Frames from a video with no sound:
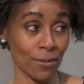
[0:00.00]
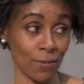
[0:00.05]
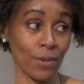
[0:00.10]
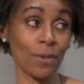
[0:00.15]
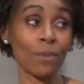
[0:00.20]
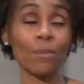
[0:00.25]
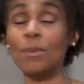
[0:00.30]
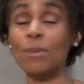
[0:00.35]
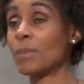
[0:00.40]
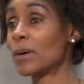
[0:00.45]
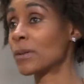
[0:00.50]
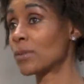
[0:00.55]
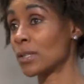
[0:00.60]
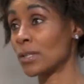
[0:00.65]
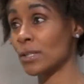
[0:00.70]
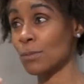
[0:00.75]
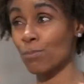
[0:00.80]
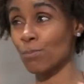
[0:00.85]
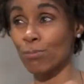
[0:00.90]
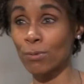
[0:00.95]
film about
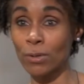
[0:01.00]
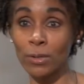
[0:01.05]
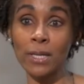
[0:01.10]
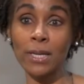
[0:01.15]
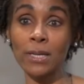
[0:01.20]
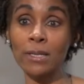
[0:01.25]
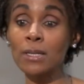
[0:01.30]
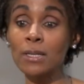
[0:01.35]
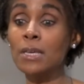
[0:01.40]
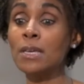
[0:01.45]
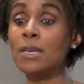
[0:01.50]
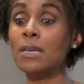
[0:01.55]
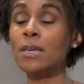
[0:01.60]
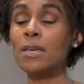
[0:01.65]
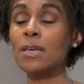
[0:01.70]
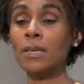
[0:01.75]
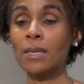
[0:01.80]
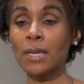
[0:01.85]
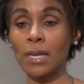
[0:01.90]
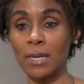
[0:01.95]
this brilliant
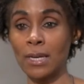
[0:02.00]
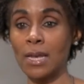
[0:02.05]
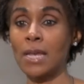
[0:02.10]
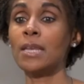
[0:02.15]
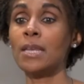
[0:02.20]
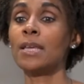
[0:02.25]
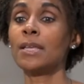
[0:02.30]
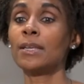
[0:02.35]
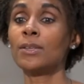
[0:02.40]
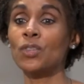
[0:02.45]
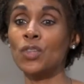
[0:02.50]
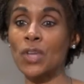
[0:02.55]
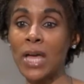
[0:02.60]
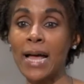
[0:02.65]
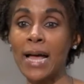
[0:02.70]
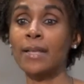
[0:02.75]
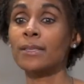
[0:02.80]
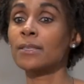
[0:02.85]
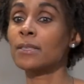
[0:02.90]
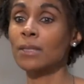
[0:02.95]
Canadian
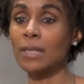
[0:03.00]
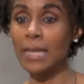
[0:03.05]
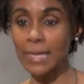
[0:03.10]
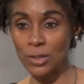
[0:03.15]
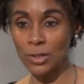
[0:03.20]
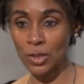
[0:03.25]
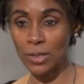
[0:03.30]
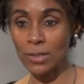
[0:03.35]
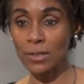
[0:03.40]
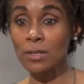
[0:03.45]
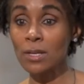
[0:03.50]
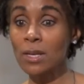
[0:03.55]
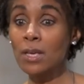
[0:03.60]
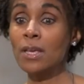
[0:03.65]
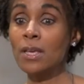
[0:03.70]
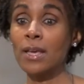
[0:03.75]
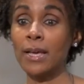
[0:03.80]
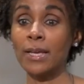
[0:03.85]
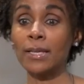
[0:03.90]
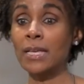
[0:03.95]
jazz legend,
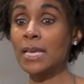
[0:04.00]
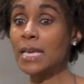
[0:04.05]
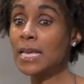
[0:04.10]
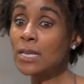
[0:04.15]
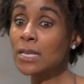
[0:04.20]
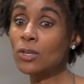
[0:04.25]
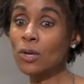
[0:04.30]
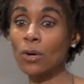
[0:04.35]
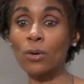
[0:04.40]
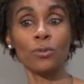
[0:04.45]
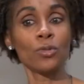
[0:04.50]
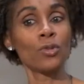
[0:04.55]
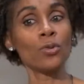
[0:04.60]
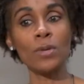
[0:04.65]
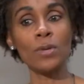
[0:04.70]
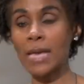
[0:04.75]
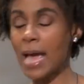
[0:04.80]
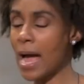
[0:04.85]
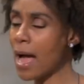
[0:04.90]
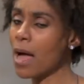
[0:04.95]
and he told you,
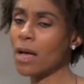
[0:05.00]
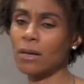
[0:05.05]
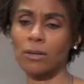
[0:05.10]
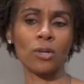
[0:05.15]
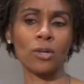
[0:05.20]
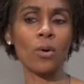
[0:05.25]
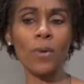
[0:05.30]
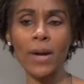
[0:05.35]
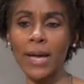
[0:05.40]
yeah, go